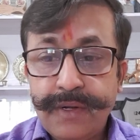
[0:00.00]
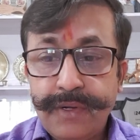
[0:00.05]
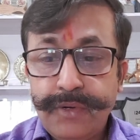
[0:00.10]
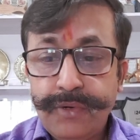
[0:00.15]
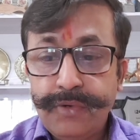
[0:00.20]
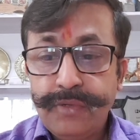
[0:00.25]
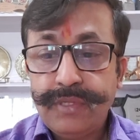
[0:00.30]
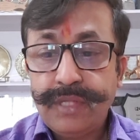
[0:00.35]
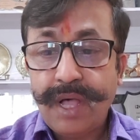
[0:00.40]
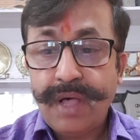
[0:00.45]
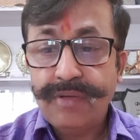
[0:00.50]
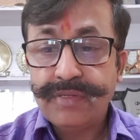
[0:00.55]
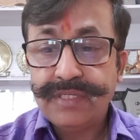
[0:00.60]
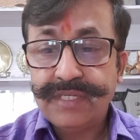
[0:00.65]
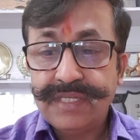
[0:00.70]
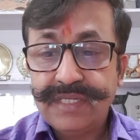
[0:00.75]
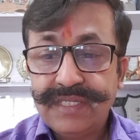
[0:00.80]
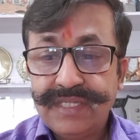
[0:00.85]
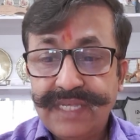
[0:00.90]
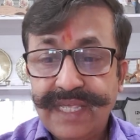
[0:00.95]

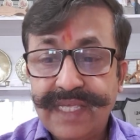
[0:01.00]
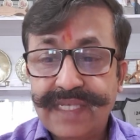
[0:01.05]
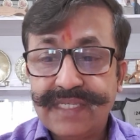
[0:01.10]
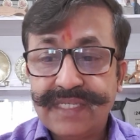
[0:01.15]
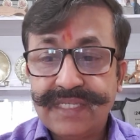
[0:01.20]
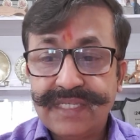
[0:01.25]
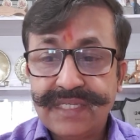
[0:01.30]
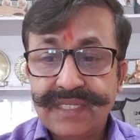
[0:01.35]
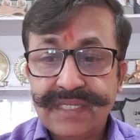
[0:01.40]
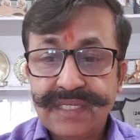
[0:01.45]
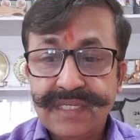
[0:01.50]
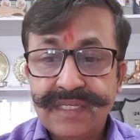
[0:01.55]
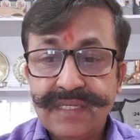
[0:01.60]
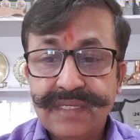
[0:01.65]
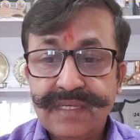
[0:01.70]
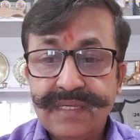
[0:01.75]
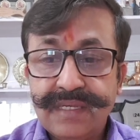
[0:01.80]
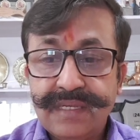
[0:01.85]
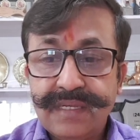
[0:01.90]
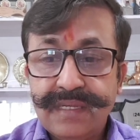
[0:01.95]
2006
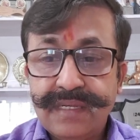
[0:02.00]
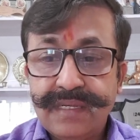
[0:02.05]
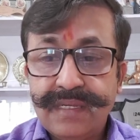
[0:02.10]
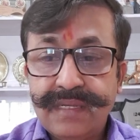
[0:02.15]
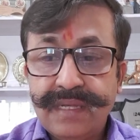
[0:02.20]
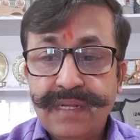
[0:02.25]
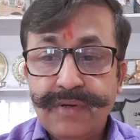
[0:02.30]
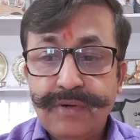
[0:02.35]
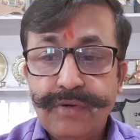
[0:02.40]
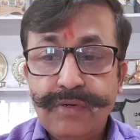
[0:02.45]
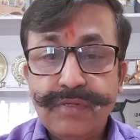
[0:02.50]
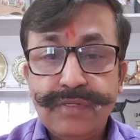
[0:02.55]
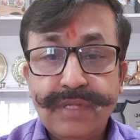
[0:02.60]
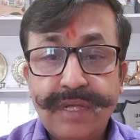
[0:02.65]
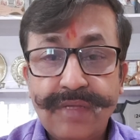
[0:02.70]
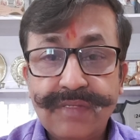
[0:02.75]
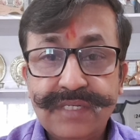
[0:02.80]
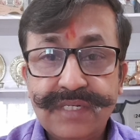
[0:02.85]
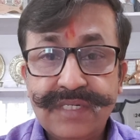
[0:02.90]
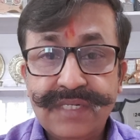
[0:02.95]
to
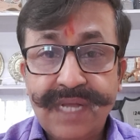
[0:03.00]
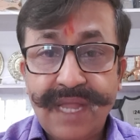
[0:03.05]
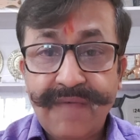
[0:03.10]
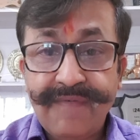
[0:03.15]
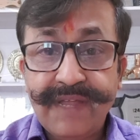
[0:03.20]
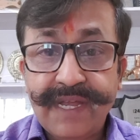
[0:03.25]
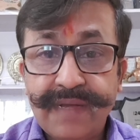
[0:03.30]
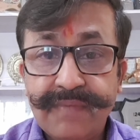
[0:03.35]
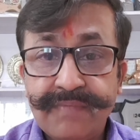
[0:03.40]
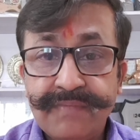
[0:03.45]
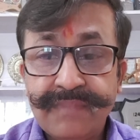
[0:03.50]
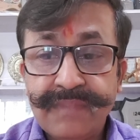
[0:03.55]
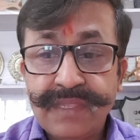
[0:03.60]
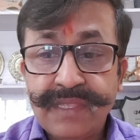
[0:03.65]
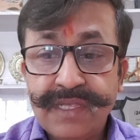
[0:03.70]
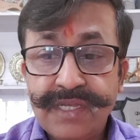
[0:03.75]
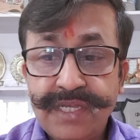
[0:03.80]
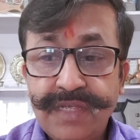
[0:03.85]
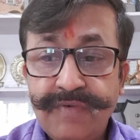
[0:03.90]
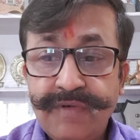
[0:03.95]
2011,
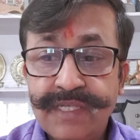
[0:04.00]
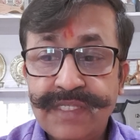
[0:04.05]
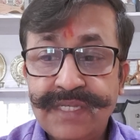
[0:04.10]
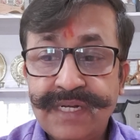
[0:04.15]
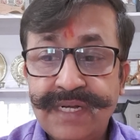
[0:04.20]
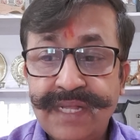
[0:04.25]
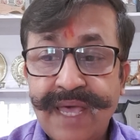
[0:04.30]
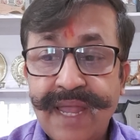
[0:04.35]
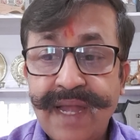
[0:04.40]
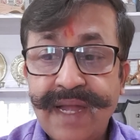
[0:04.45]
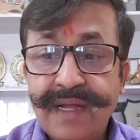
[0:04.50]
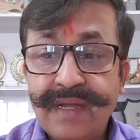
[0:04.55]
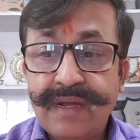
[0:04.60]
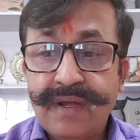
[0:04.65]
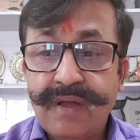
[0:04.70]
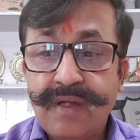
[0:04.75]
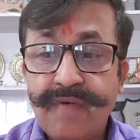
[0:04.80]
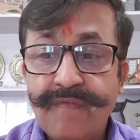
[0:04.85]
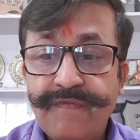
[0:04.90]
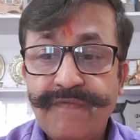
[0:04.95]
she was the
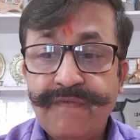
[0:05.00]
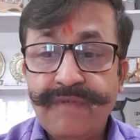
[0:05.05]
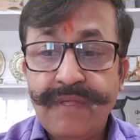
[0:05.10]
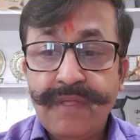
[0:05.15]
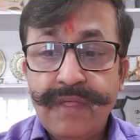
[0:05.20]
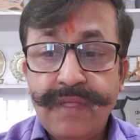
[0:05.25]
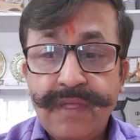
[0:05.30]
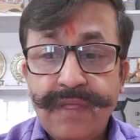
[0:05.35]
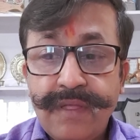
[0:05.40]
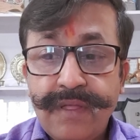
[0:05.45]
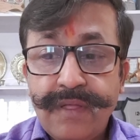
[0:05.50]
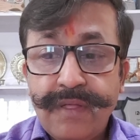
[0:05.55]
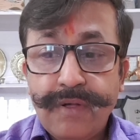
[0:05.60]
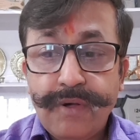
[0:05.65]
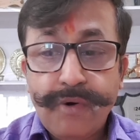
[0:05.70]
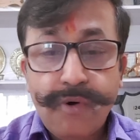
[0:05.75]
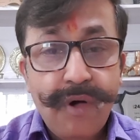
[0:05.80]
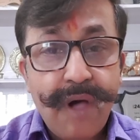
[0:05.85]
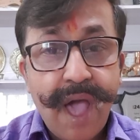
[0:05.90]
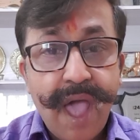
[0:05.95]
director of
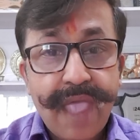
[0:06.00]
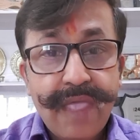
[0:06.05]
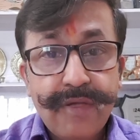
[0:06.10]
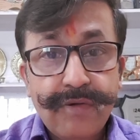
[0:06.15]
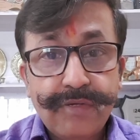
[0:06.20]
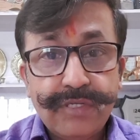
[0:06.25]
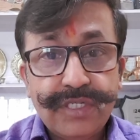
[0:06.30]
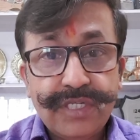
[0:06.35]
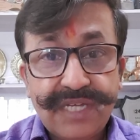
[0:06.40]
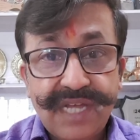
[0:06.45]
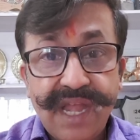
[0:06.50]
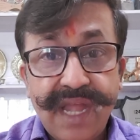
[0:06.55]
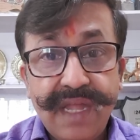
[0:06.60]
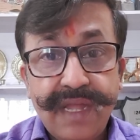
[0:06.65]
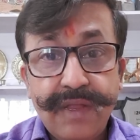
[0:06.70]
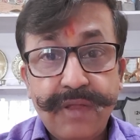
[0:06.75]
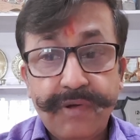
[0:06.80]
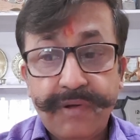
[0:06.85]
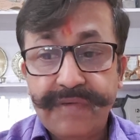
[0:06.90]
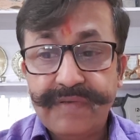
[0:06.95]
Ohio
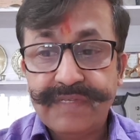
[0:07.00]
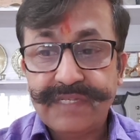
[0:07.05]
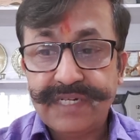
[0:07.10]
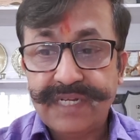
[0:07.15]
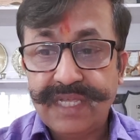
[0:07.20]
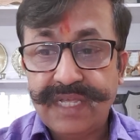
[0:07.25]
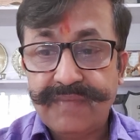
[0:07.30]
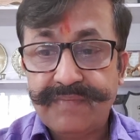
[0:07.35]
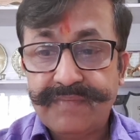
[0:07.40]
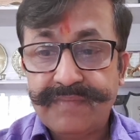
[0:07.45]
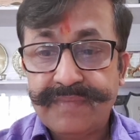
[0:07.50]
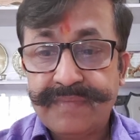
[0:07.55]
State University.